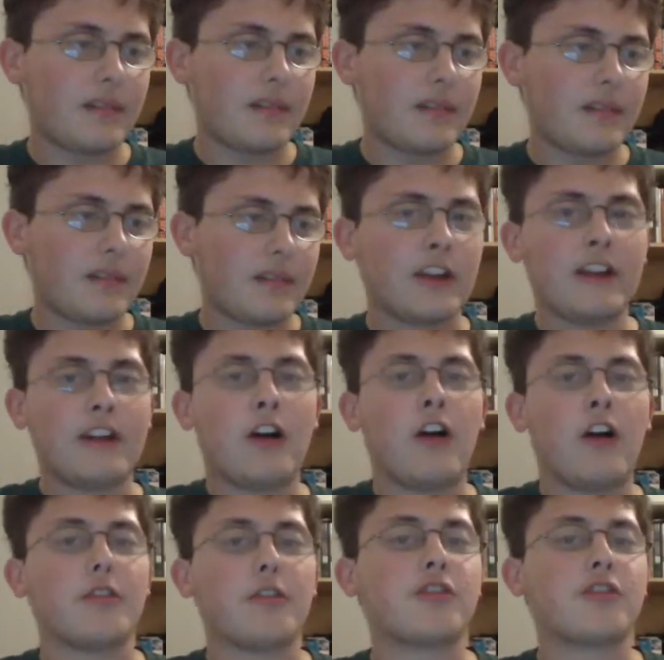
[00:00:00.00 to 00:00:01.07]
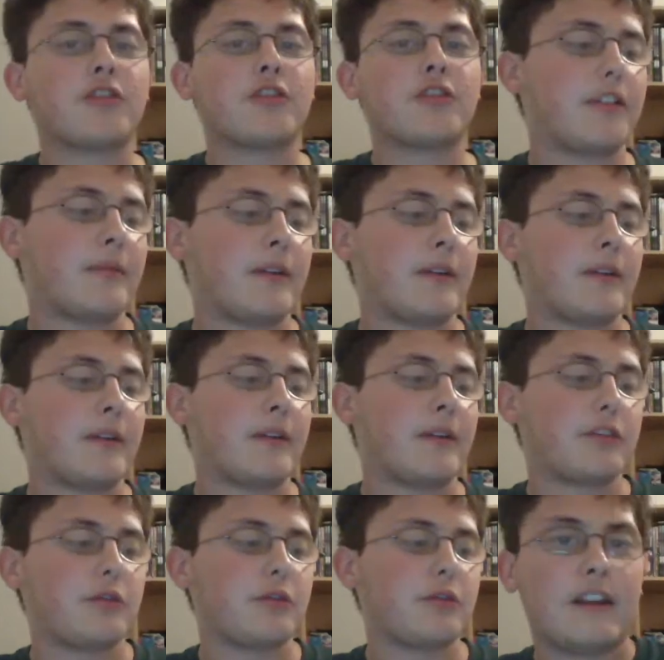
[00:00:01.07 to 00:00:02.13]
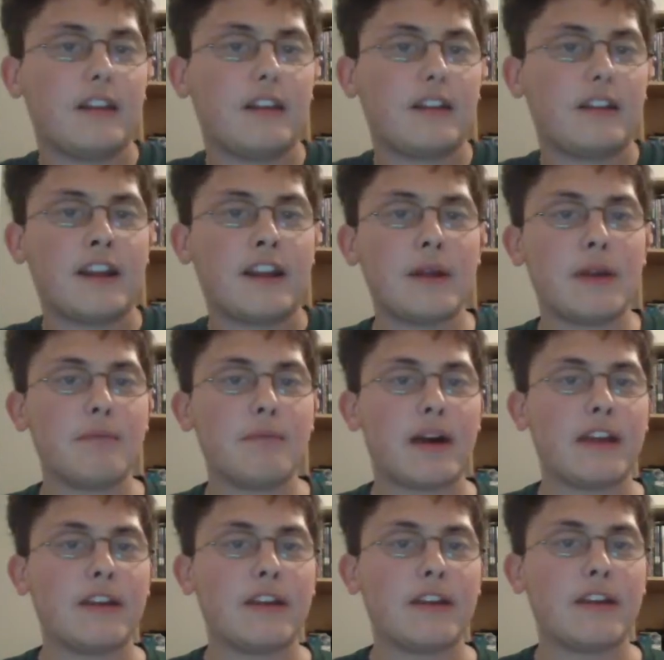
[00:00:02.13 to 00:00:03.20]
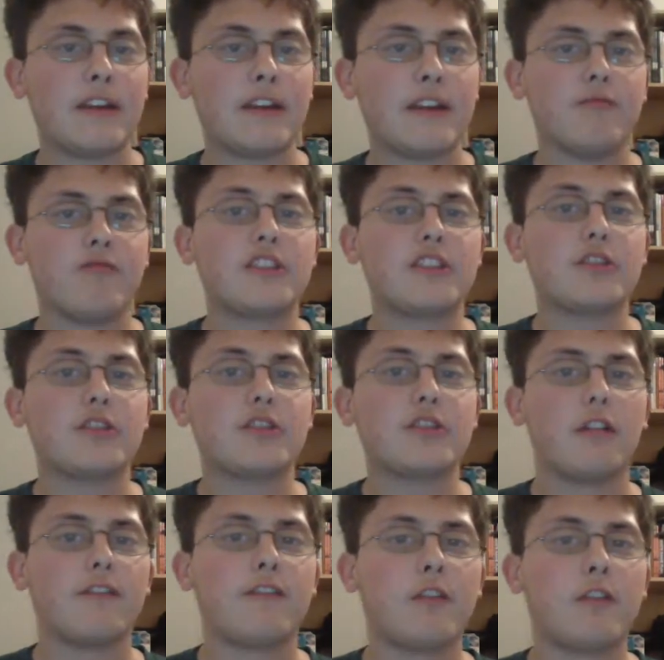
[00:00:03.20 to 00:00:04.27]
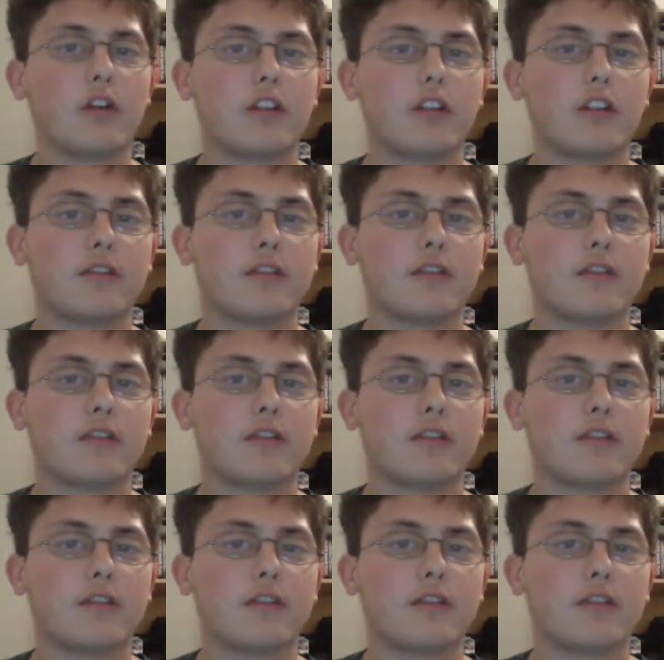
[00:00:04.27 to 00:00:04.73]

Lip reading: forget all the troubles of my school day. That's been my ritual for